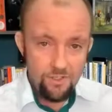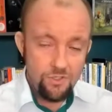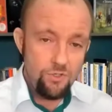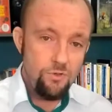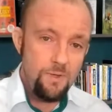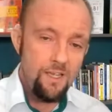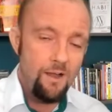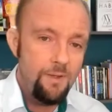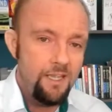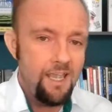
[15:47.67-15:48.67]
to
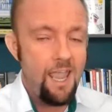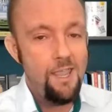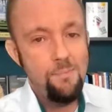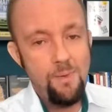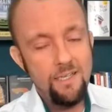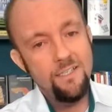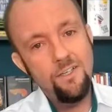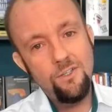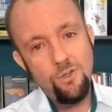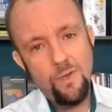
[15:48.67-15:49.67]
becoming a better
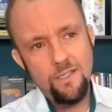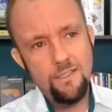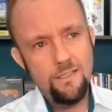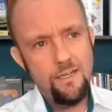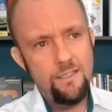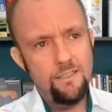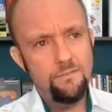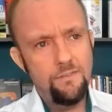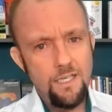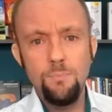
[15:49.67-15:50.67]
UX designer
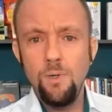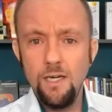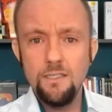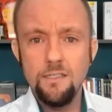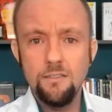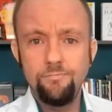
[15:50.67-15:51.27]
is practice.